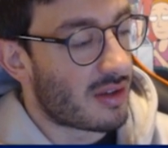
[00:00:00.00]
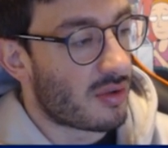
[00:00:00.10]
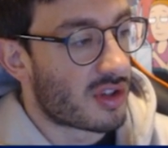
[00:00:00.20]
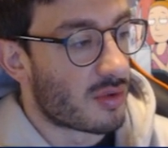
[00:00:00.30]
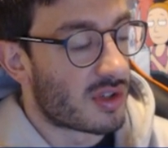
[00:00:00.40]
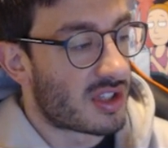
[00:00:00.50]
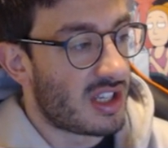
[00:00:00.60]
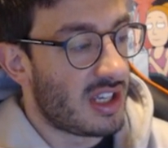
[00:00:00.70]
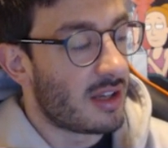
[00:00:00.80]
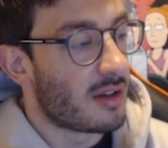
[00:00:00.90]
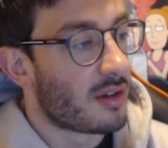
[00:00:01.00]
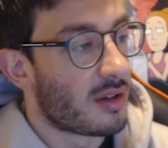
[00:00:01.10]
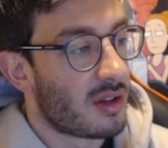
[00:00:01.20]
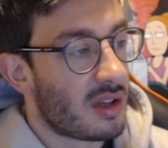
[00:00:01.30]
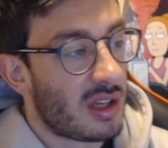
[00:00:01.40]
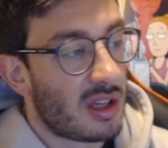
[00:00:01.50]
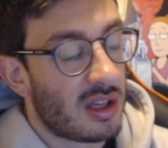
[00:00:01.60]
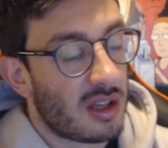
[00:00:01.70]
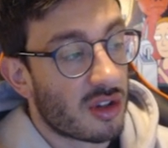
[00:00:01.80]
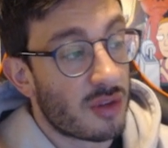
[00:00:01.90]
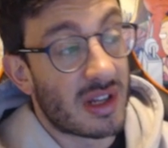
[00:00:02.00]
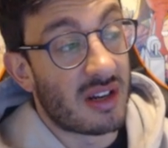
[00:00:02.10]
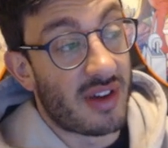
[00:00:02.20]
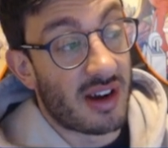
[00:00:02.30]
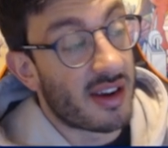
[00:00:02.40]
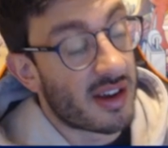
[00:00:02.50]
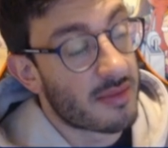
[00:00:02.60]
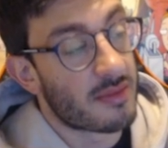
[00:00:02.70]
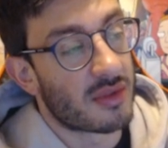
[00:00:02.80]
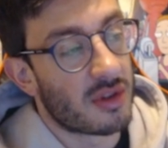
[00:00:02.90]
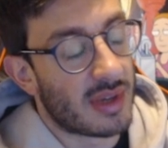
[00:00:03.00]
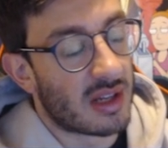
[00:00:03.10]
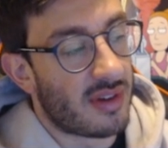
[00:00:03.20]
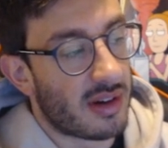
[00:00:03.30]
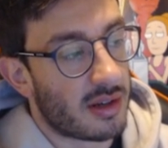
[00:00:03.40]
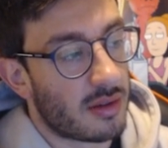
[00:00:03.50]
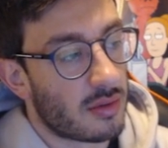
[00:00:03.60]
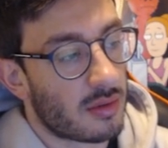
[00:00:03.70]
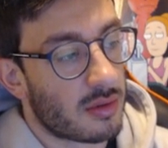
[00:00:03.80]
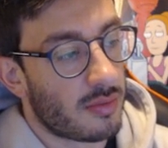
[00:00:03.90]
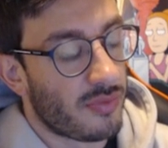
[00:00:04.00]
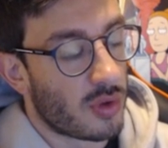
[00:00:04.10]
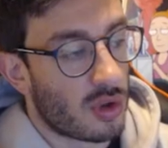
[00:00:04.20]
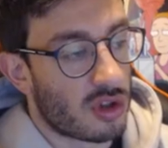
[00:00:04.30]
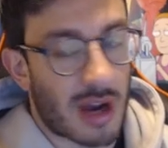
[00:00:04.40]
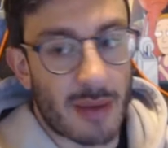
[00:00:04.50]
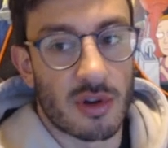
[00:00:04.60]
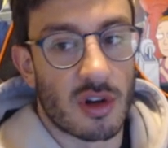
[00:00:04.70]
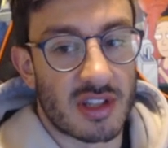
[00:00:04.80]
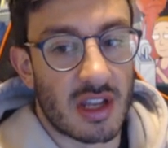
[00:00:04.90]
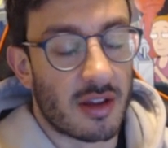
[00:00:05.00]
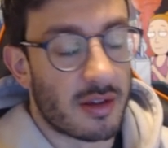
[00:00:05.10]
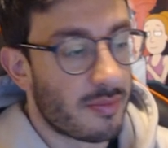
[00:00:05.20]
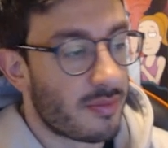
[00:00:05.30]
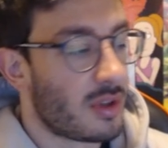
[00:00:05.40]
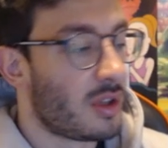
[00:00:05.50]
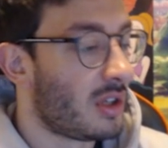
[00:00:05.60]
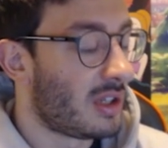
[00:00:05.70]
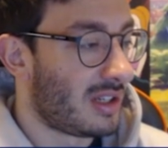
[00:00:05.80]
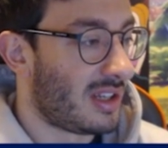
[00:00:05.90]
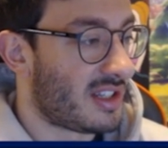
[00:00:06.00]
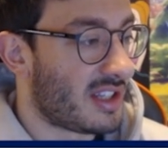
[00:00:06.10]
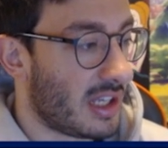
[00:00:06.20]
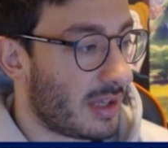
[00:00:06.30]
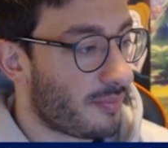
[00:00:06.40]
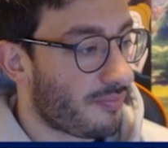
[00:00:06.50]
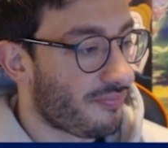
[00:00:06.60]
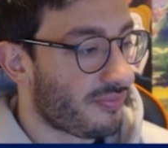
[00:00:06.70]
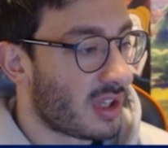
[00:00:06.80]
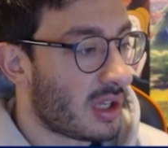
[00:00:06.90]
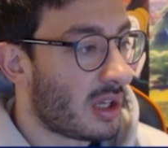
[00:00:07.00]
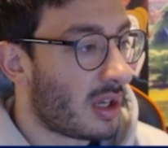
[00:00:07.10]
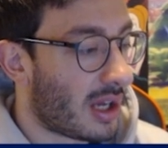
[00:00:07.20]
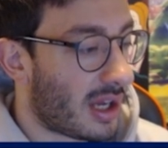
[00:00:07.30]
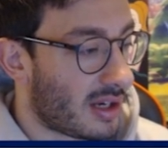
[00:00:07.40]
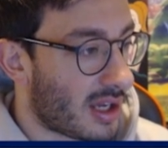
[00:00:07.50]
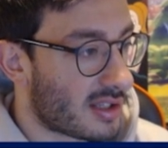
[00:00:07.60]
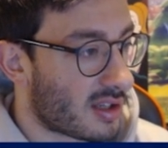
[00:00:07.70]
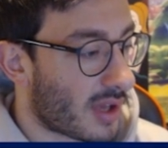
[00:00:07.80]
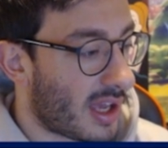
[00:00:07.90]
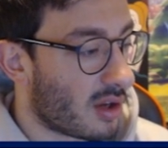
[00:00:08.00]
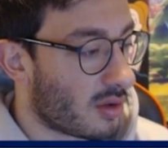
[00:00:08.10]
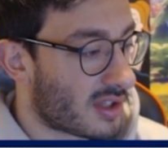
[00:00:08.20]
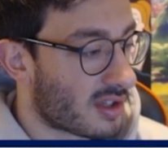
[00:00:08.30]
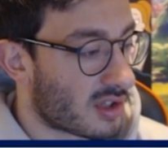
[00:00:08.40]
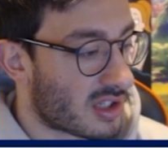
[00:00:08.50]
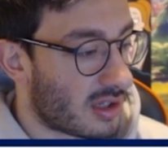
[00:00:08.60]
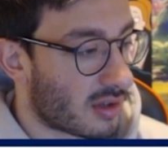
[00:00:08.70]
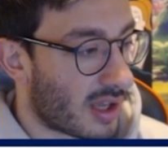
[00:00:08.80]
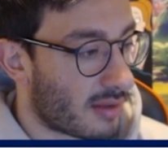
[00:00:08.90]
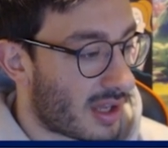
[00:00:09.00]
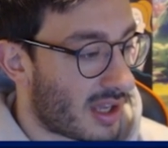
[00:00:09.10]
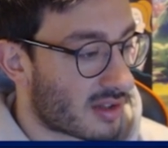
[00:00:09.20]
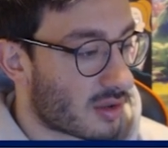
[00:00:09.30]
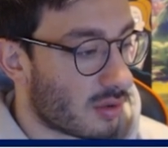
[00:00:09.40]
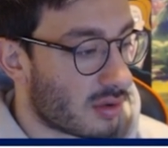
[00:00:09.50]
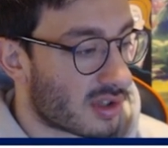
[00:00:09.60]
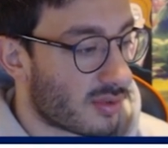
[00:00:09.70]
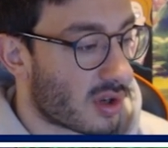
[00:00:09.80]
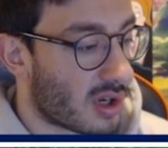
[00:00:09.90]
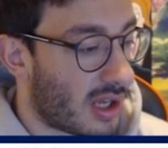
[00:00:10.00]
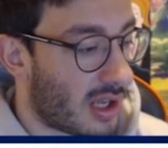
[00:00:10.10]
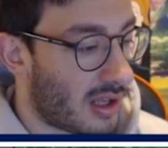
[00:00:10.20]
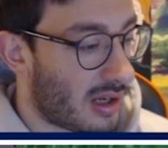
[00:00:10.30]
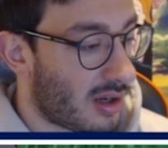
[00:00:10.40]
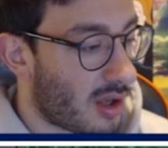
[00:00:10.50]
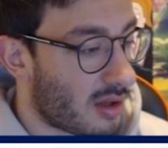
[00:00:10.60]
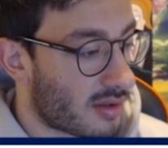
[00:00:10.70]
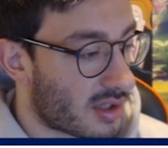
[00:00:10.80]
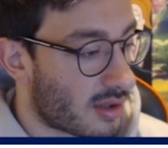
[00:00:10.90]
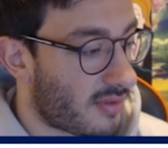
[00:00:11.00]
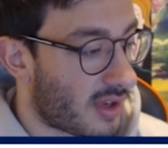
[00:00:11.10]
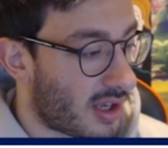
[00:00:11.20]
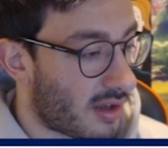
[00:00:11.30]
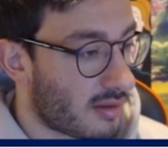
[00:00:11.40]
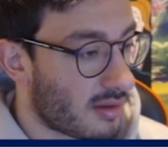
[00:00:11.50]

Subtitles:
So we'll see. Could be Clefairy. Could be Clefairy. Or Terrapagos either. Let's see. Nice. Okay. Oh, that's a good. Okay, that's cool. So we've got lots of. There